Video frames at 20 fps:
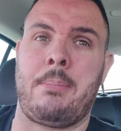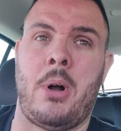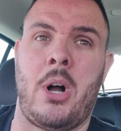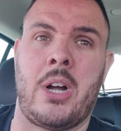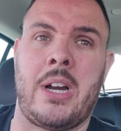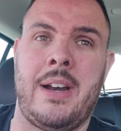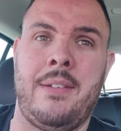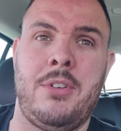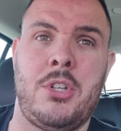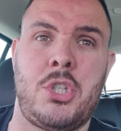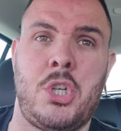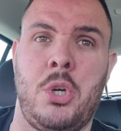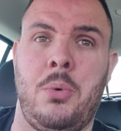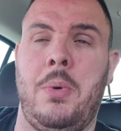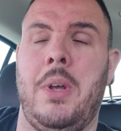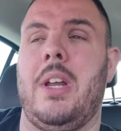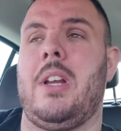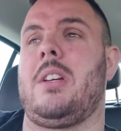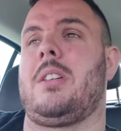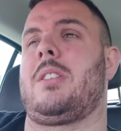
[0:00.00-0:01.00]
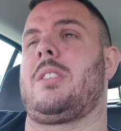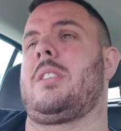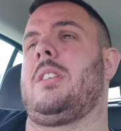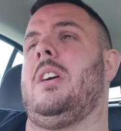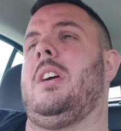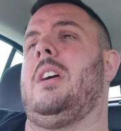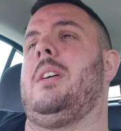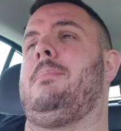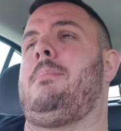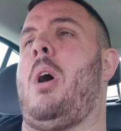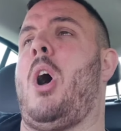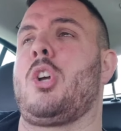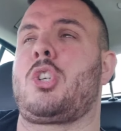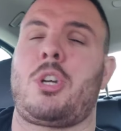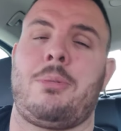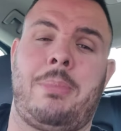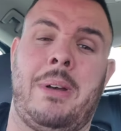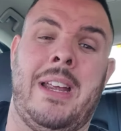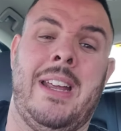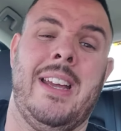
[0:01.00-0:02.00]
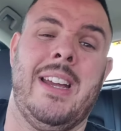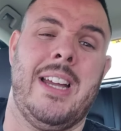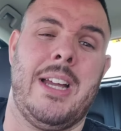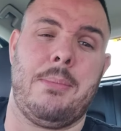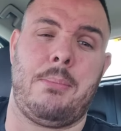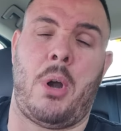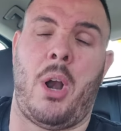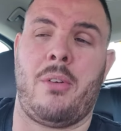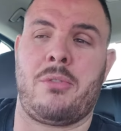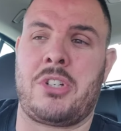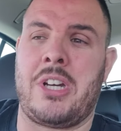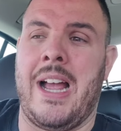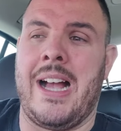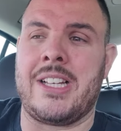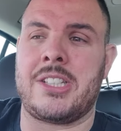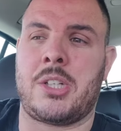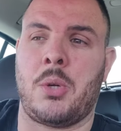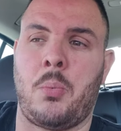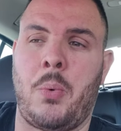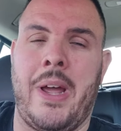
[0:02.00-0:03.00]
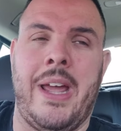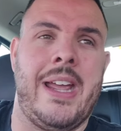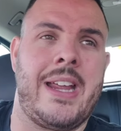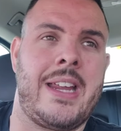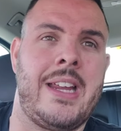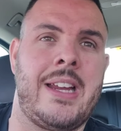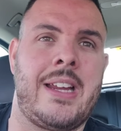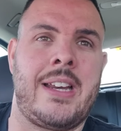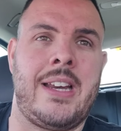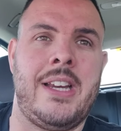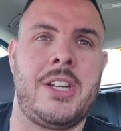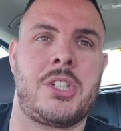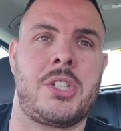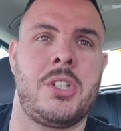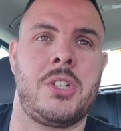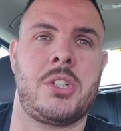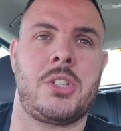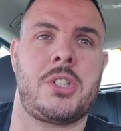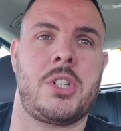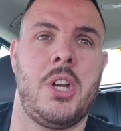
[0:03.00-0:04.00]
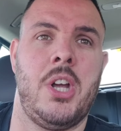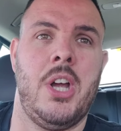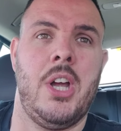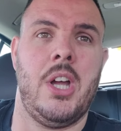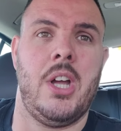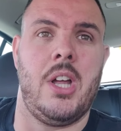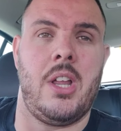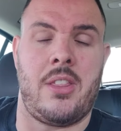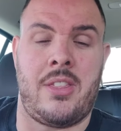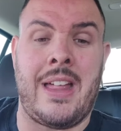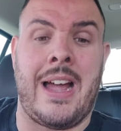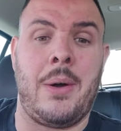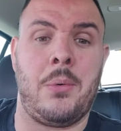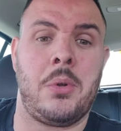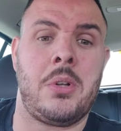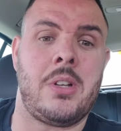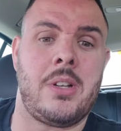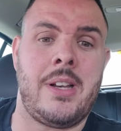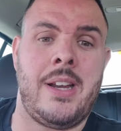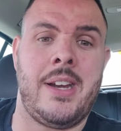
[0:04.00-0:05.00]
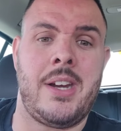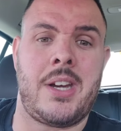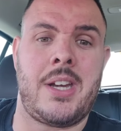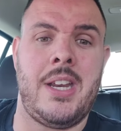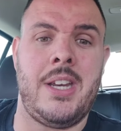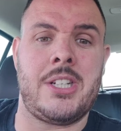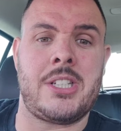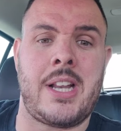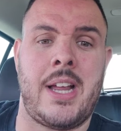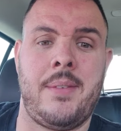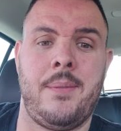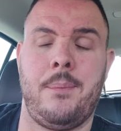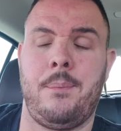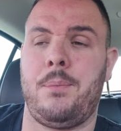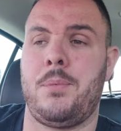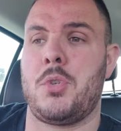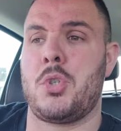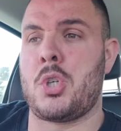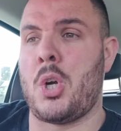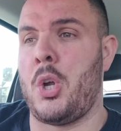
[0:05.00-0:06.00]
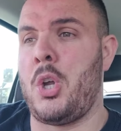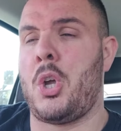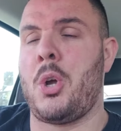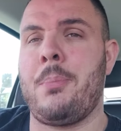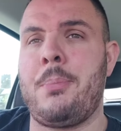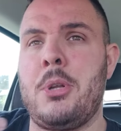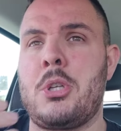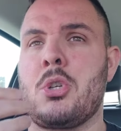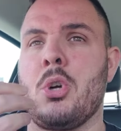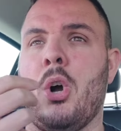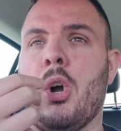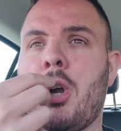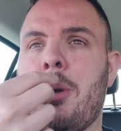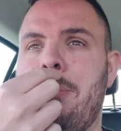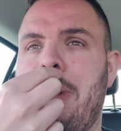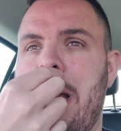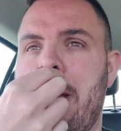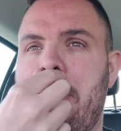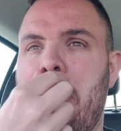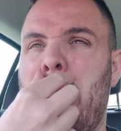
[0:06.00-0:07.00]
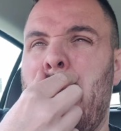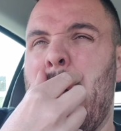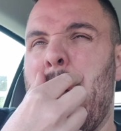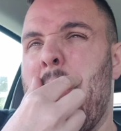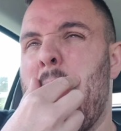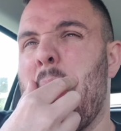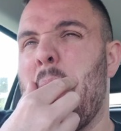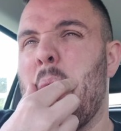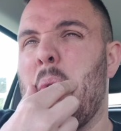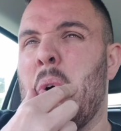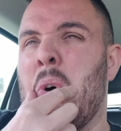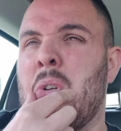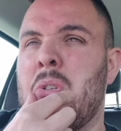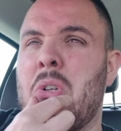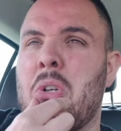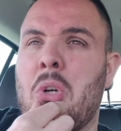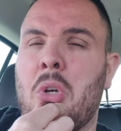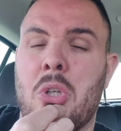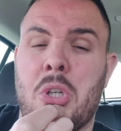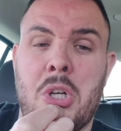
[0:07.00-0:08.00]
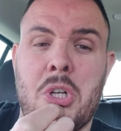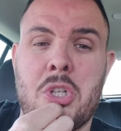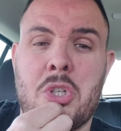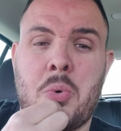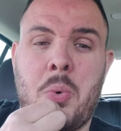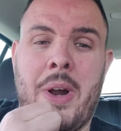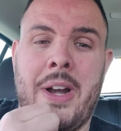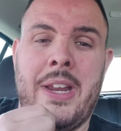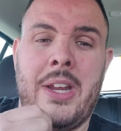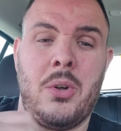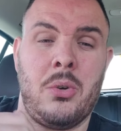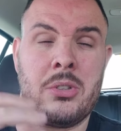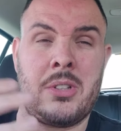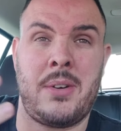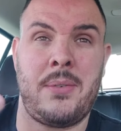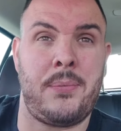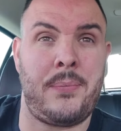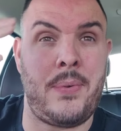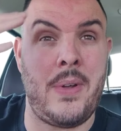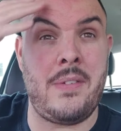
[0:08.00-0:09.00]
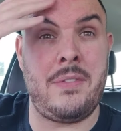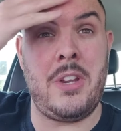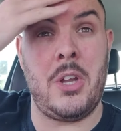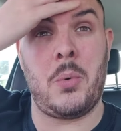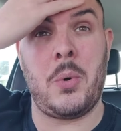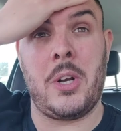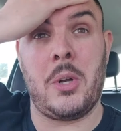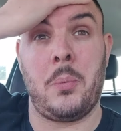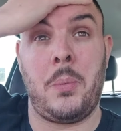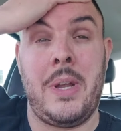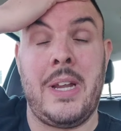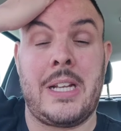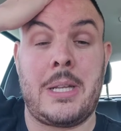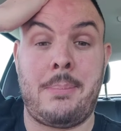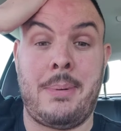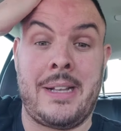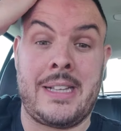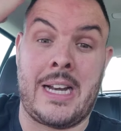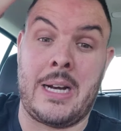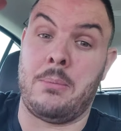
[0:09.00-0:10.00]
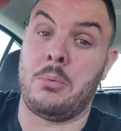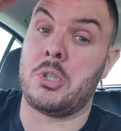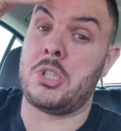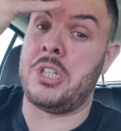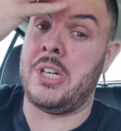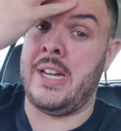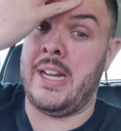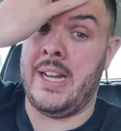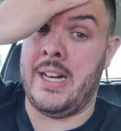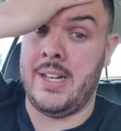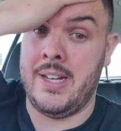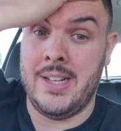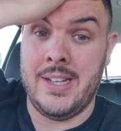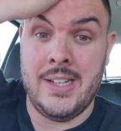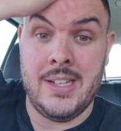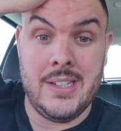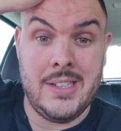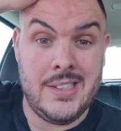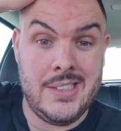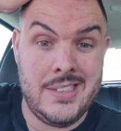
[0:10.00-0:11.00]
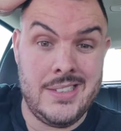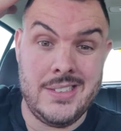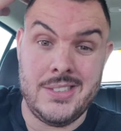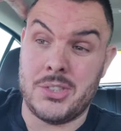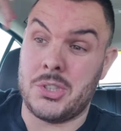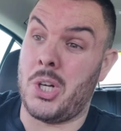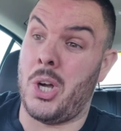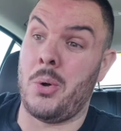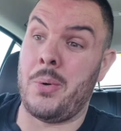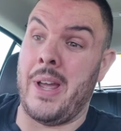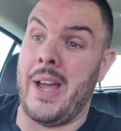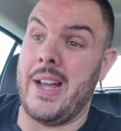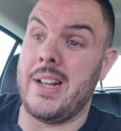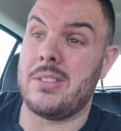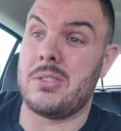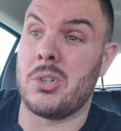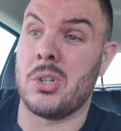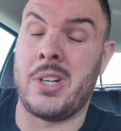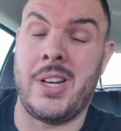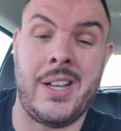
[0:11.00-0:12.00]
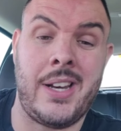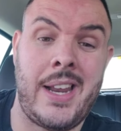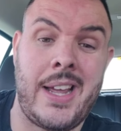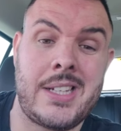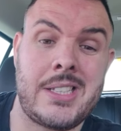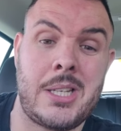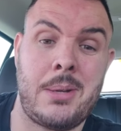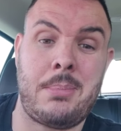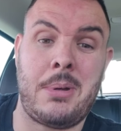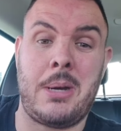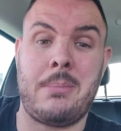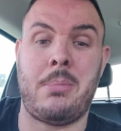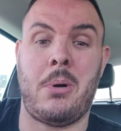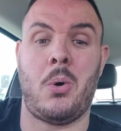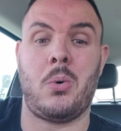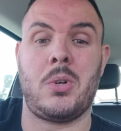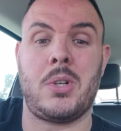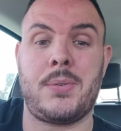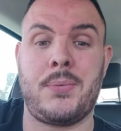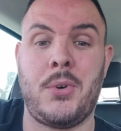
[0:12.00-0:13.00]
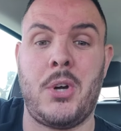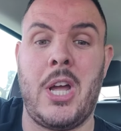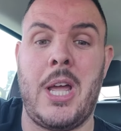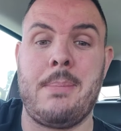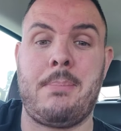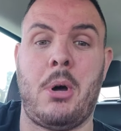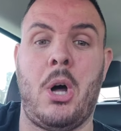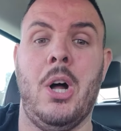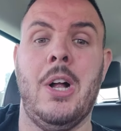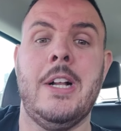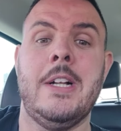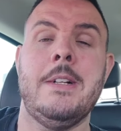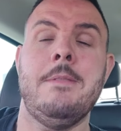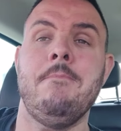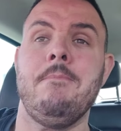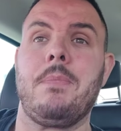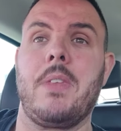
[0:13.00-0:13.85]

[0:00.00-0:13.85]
back pocket every two weeks, possibly. But obviously, as the work increases, that will increase then. So you could be talking maybe under 120, 150 quid a week, depending on how much you earn. So yeah, good little extra bit of bonus for you. But